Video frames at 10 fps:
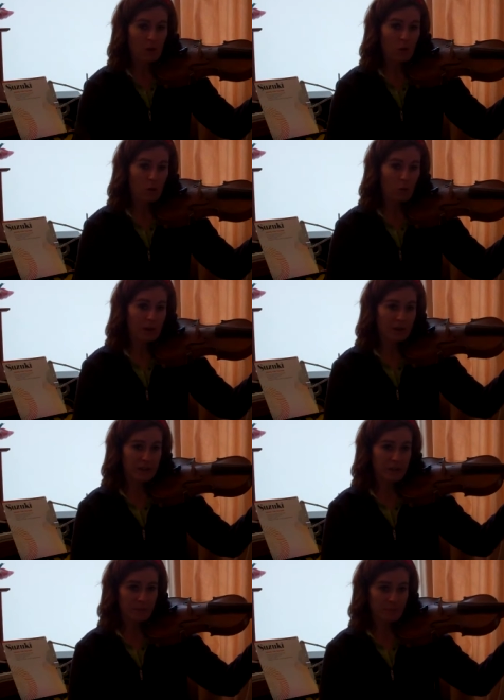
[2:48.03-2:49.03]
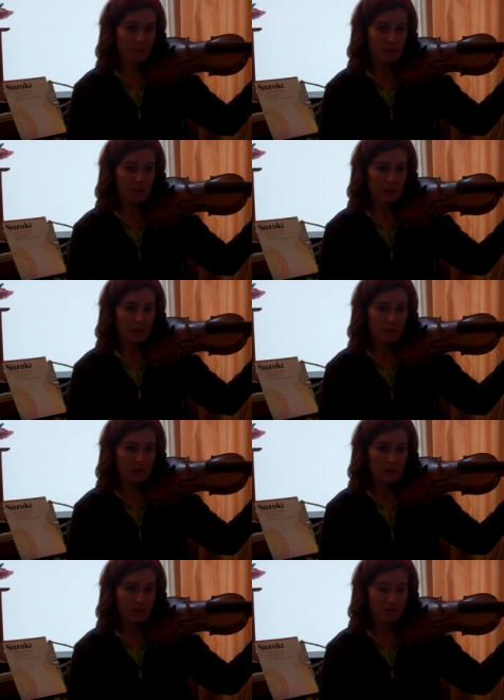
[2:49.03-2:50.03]
the whole idea
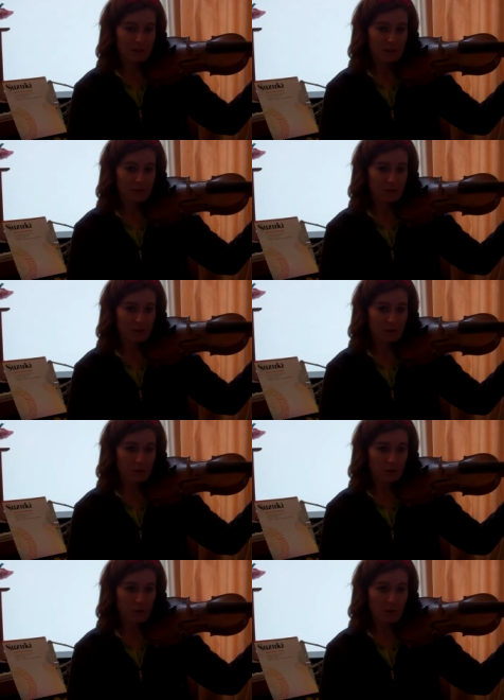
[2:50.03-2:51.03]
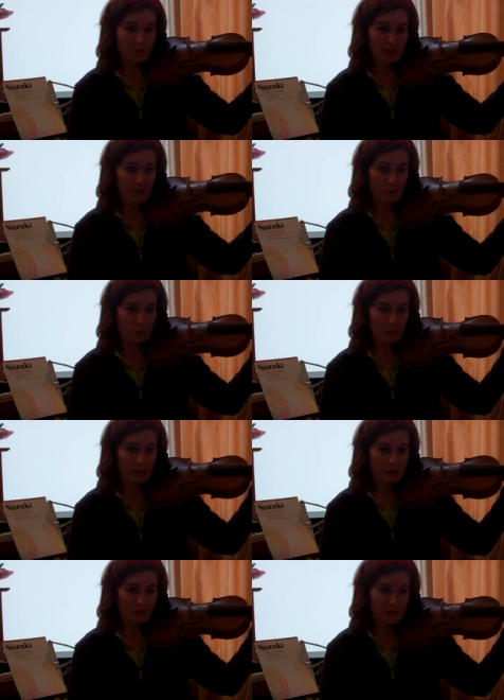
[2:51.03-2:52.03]
is to get the finger to drop down
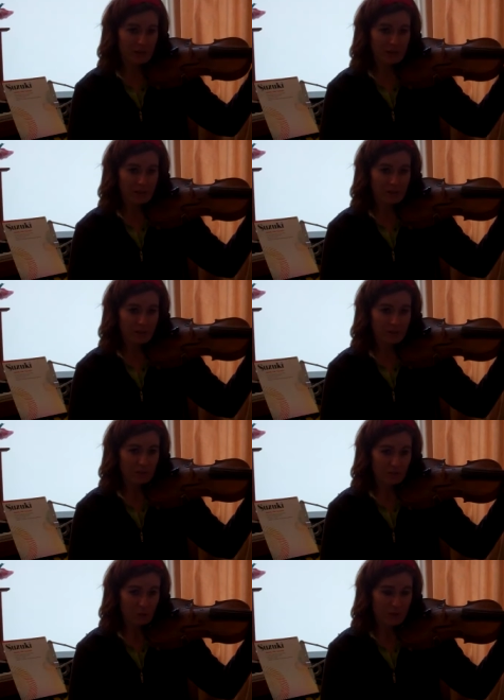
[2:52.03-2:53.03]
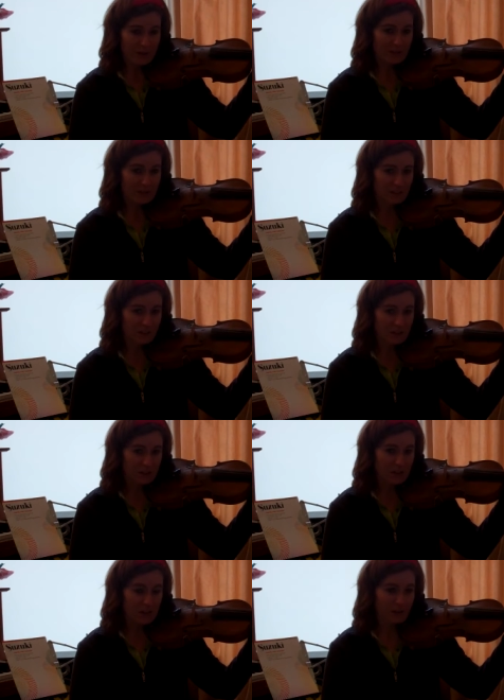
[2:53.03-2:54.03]
without squeezing
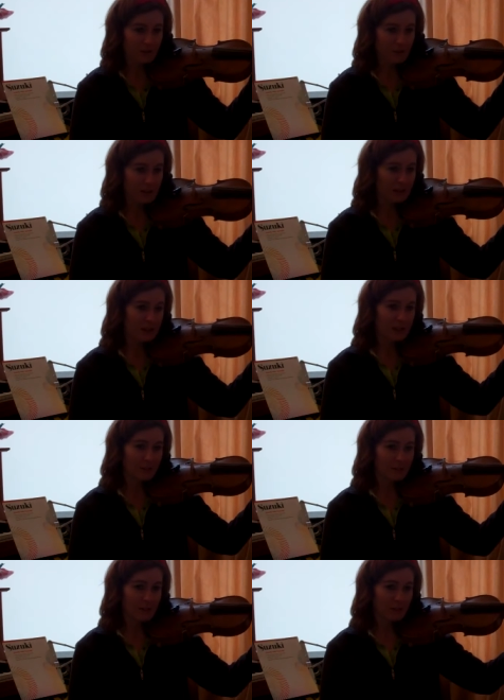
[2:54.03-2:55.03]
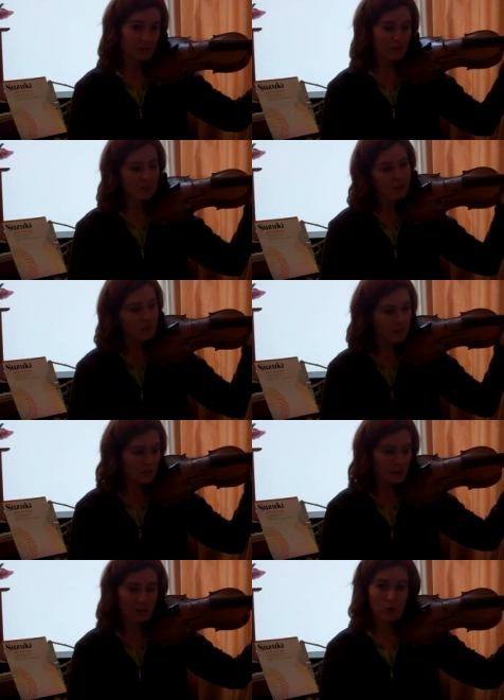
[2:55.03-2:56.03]
the neck of the violin like a fist.
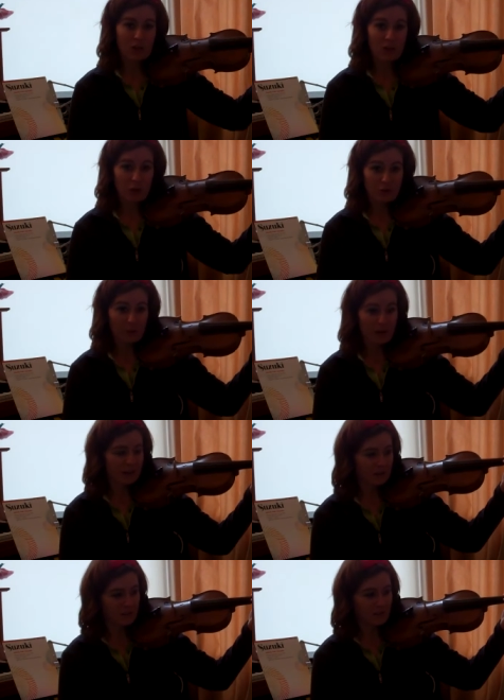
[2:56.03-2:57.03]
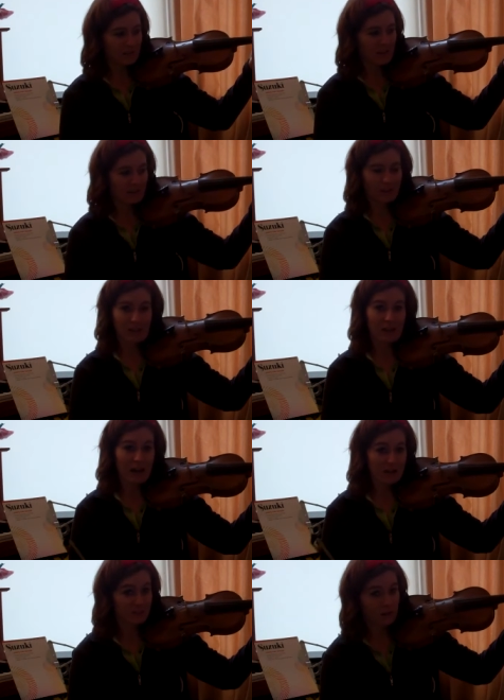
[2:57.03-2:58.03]
You can also practice it silently, and I
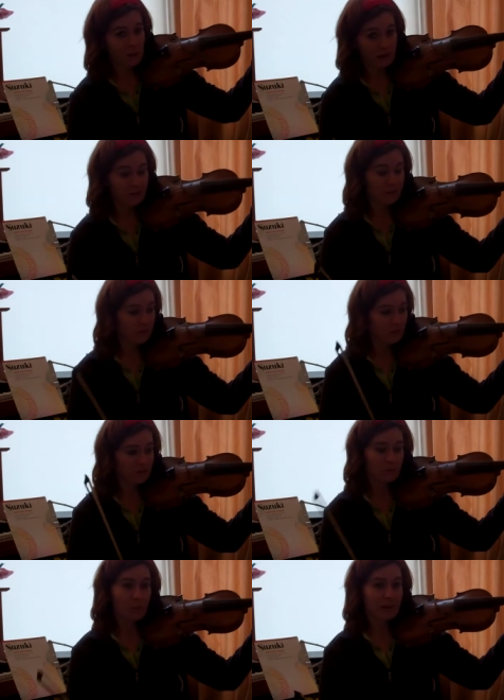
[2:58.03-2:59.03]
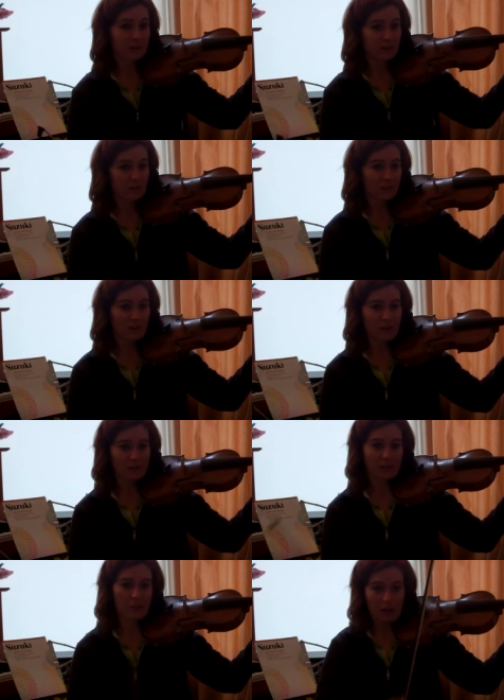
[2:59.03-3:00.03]
ask a lot of students to practice it
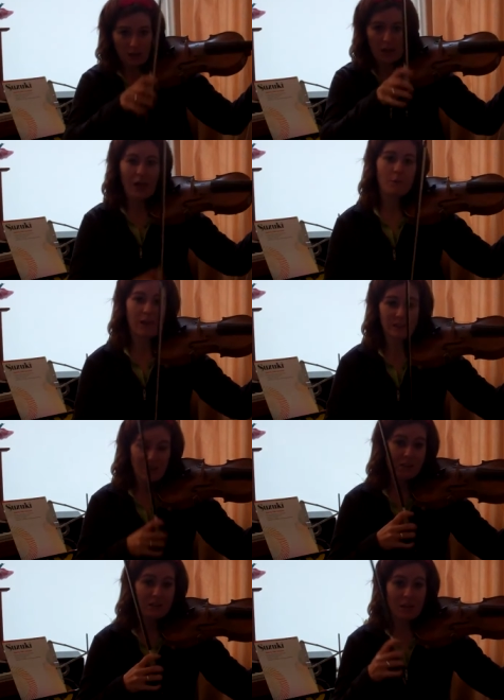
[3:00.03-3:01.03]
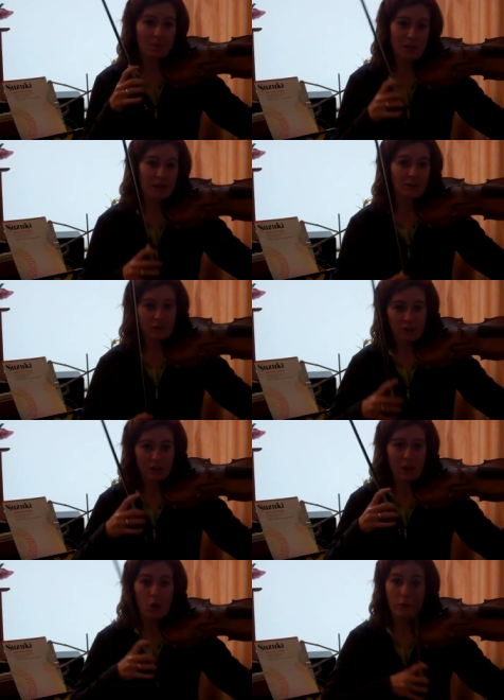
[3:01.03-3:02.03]
silently. And by silently, I mean actually
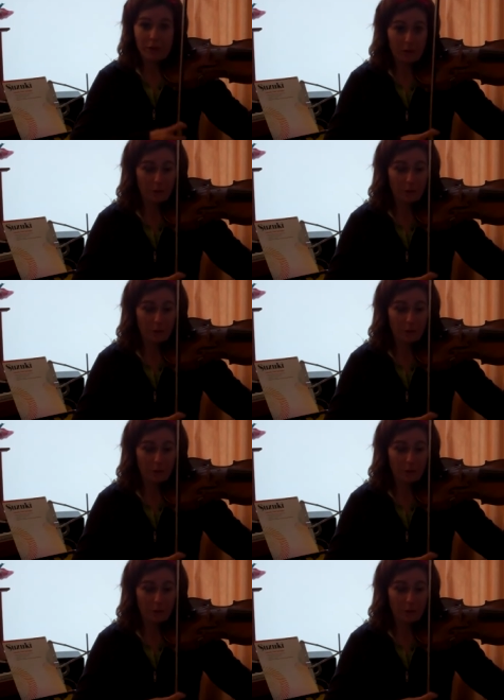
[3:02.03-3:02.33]
without